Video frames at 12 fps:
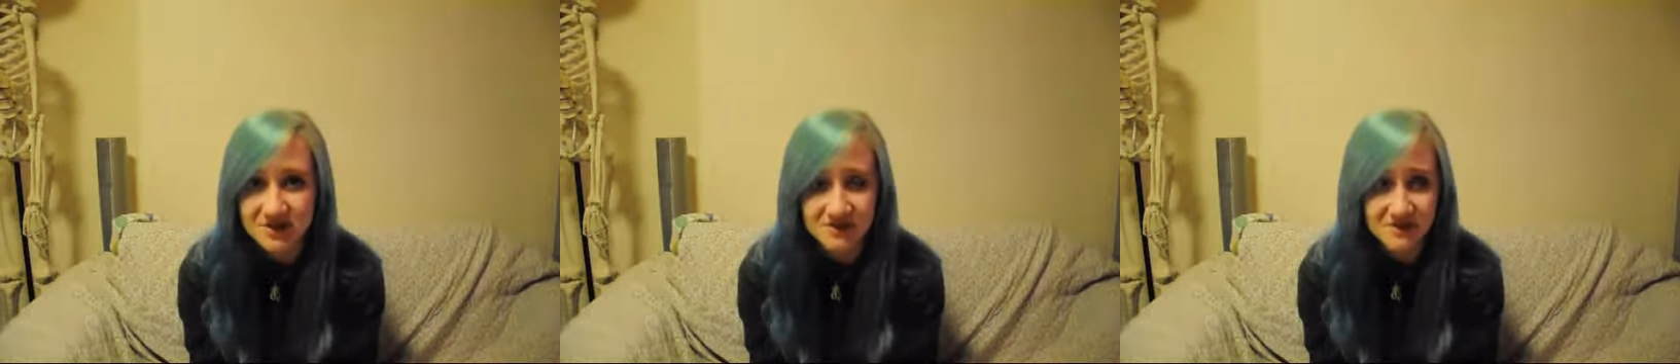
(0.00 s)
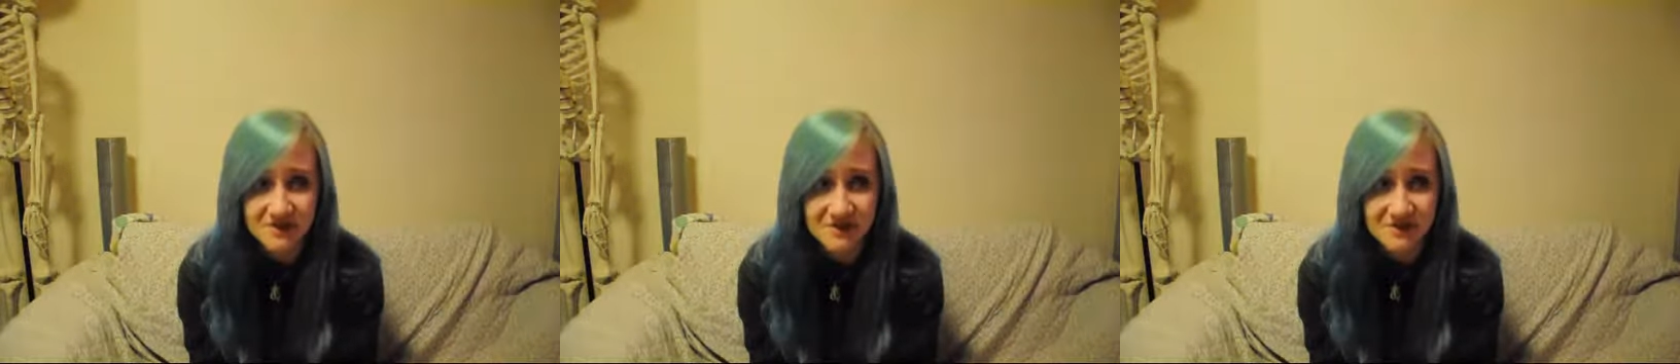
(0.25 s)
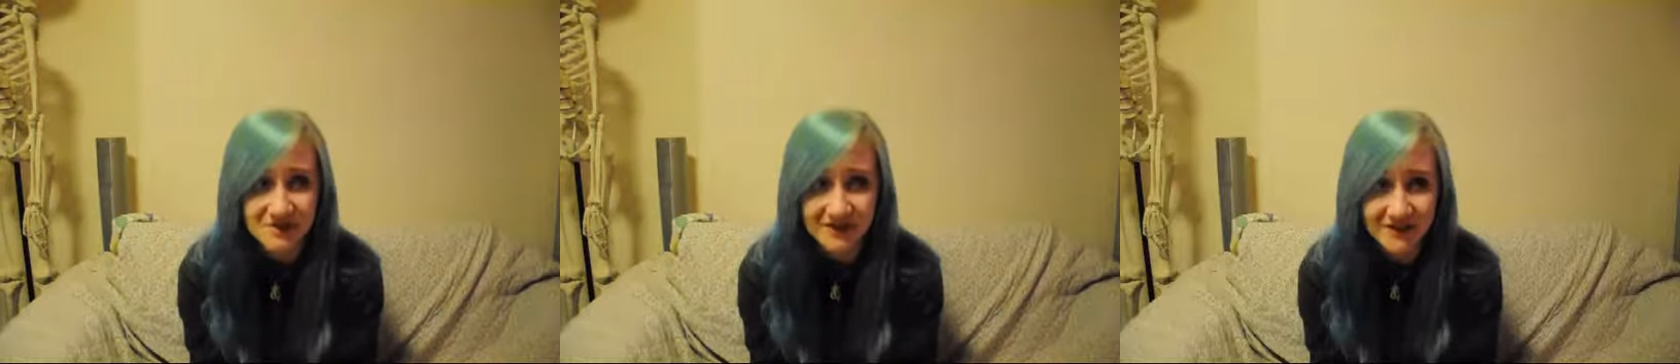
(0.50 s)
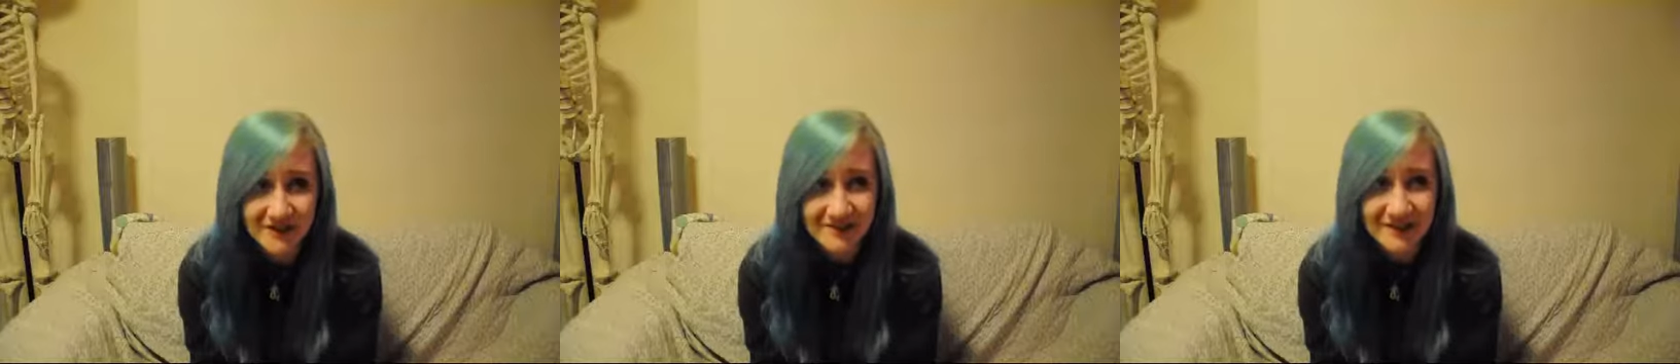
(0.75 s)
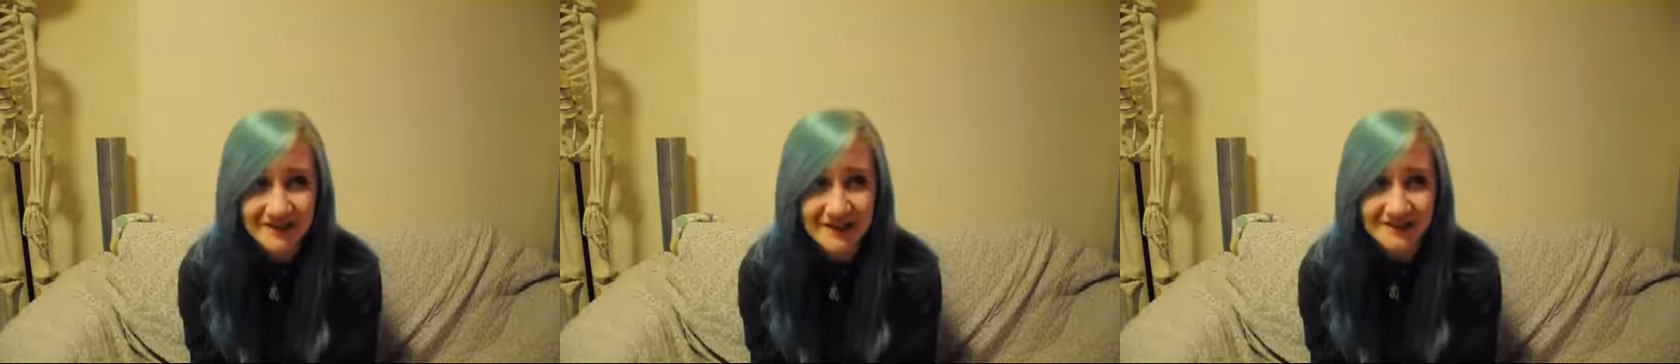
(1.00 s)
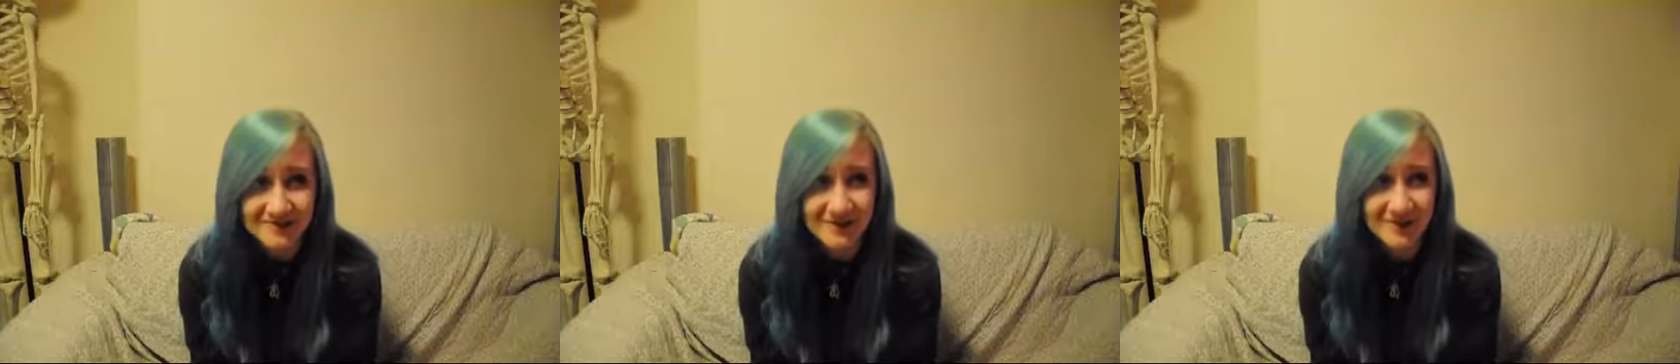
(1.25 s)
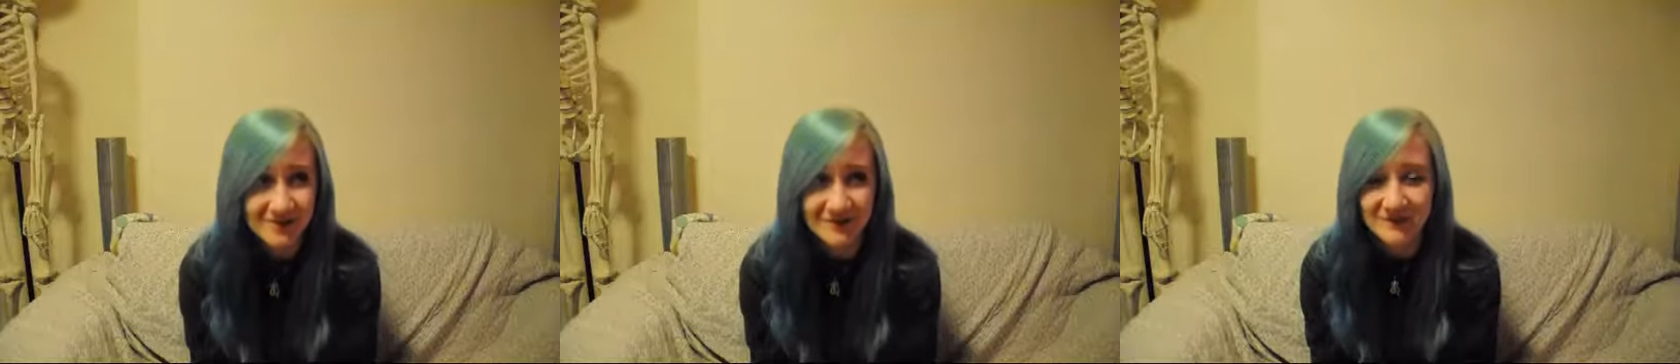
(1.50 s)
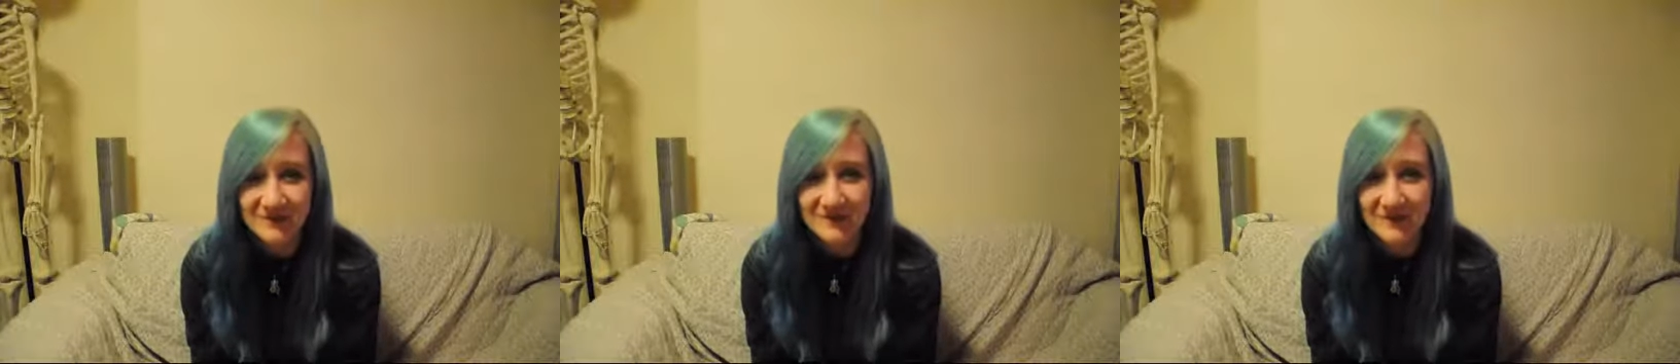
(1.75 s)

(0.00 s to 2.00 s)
She refused to clean my dad's blood off the wall,